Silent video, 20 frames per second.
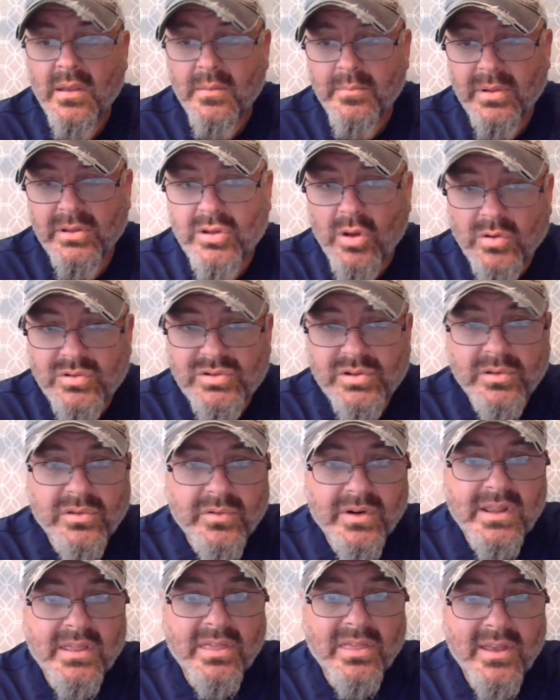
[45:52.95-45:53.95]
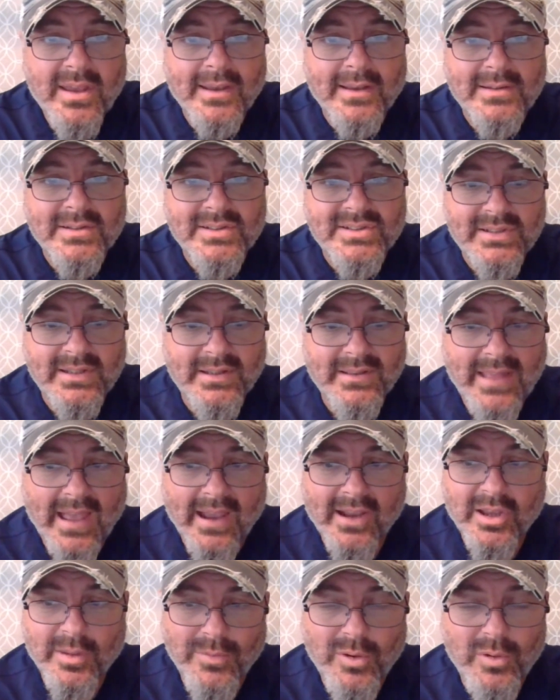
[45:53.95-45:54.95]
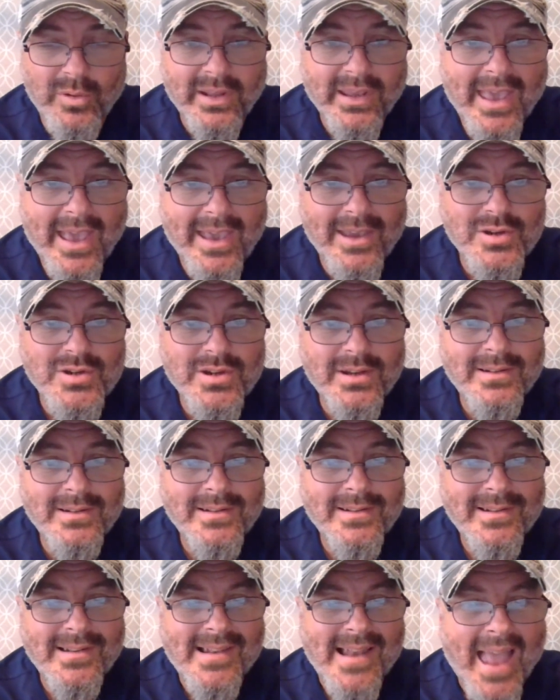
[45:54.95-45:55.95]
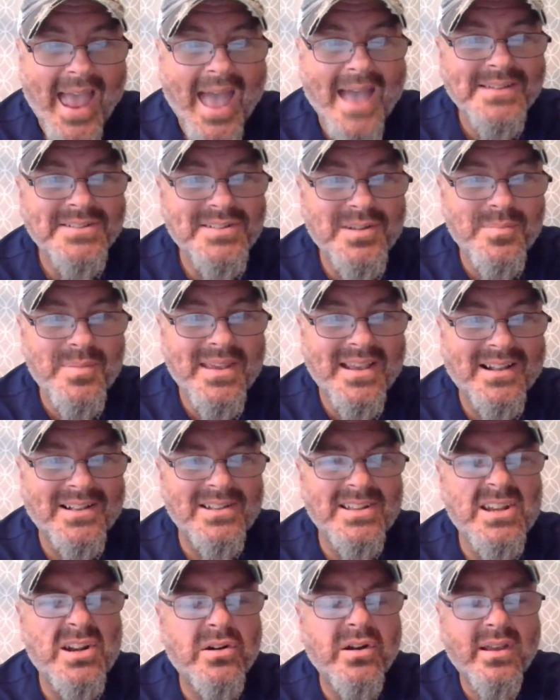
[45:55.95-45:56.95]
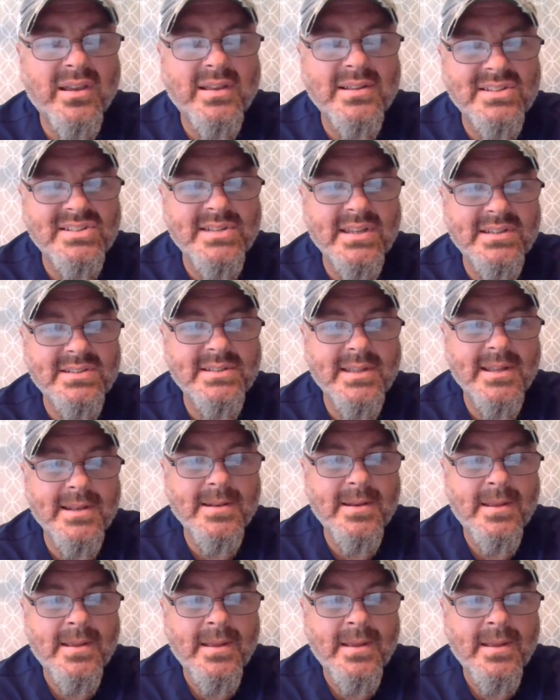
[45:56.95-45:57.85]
But those are three things: that communication has to be clear and consistent.